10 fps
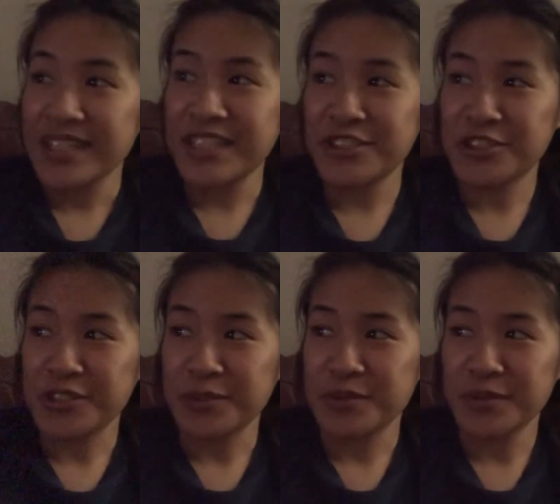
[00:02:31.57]
the
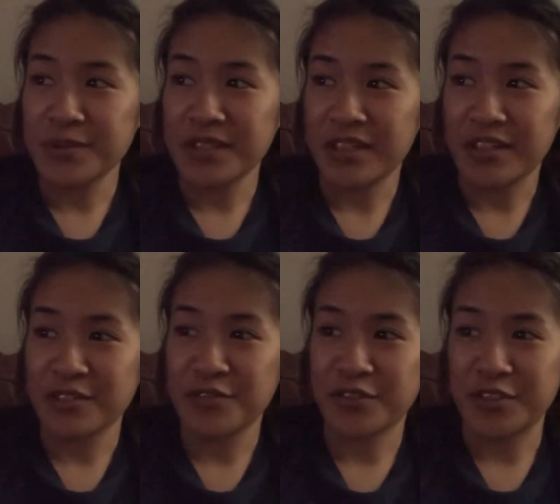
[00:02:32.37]
show was only
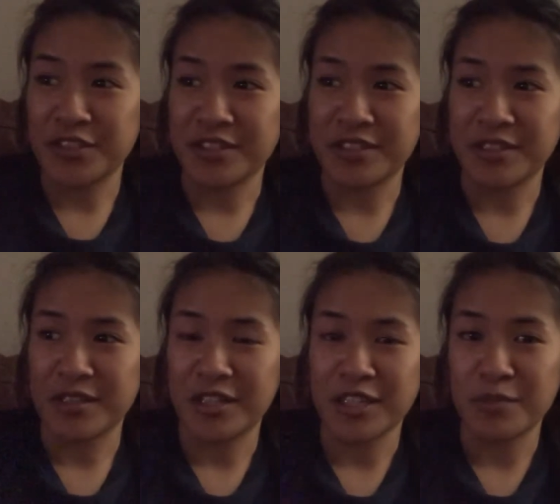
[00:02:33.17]
on for
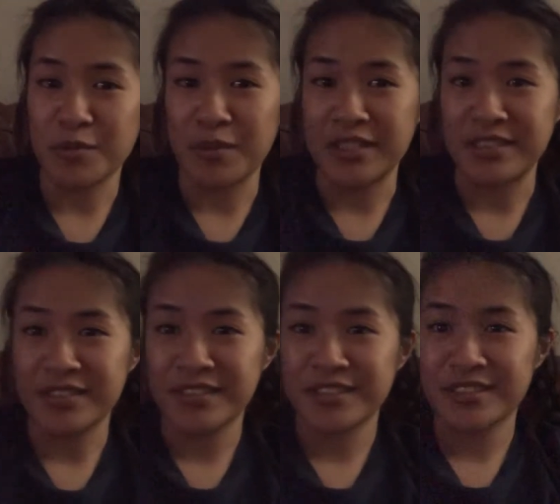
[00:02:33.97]
a couple
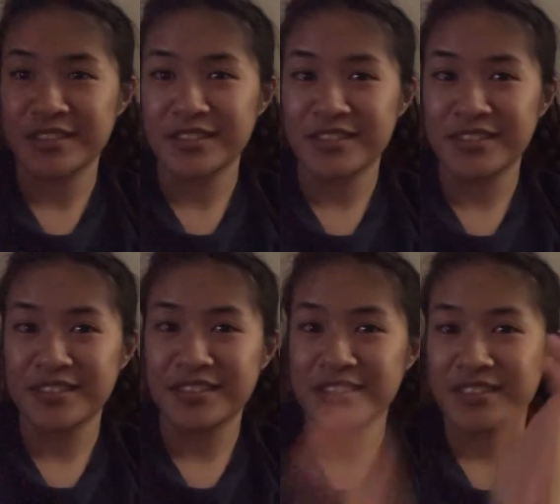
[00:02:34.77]
months
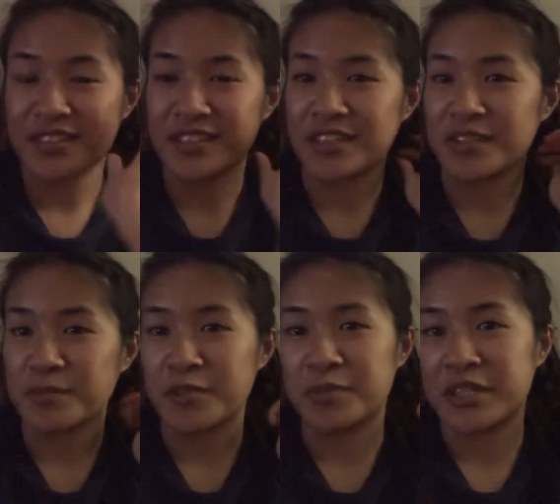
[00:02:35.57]
um,
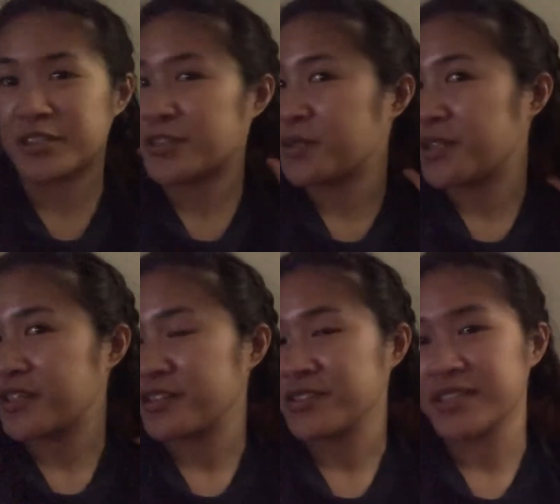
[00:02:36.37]
compared to
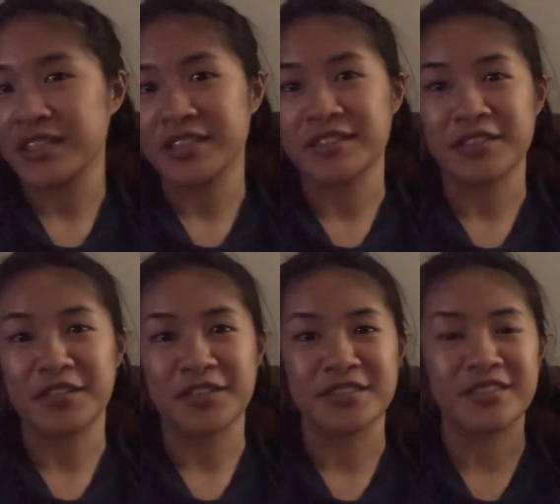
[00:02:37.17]
other
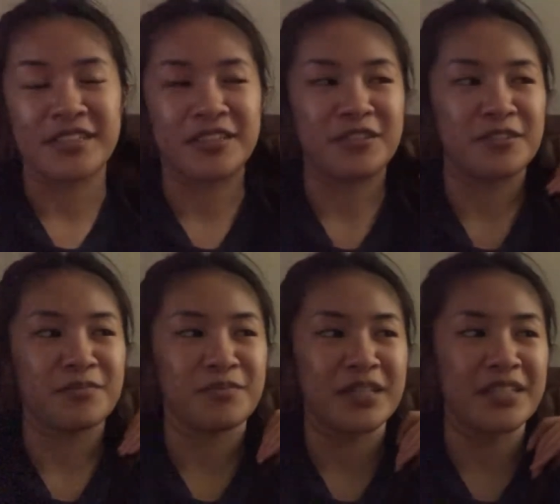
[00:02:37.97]
teleseryes that are
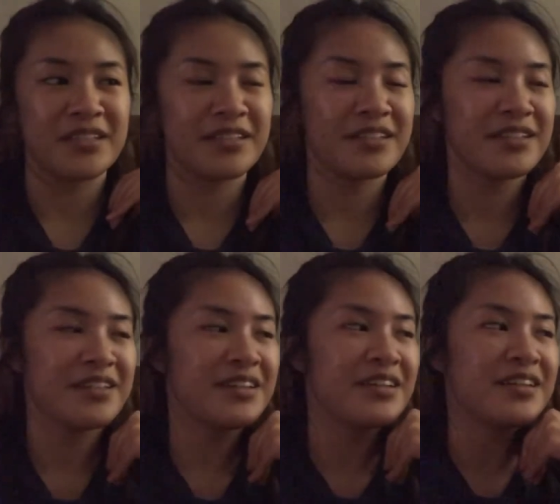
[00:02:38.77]
like
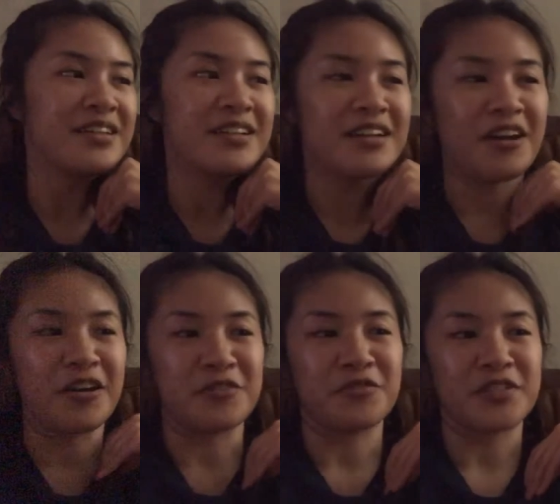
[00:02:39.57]

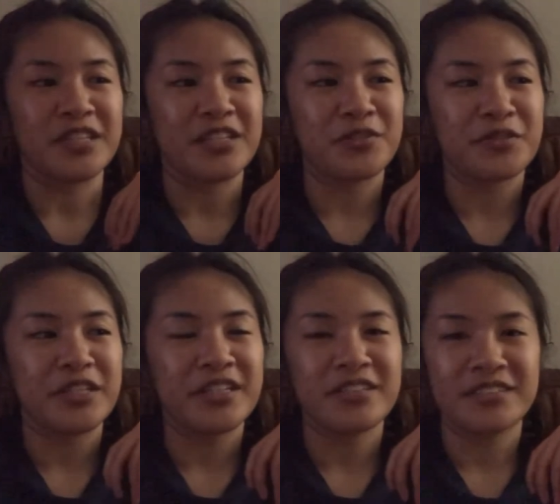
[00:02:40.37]
on for like
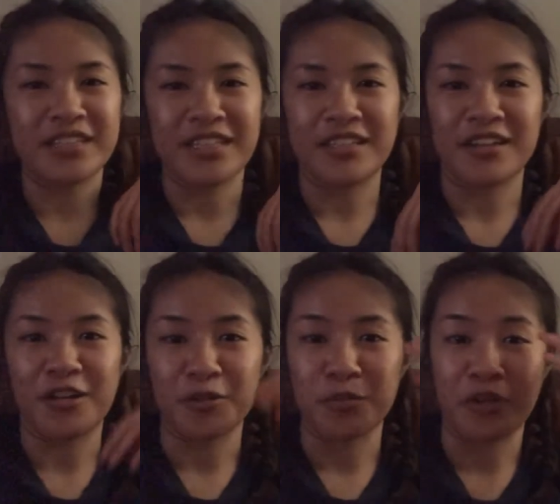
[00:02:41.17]
three years like Ang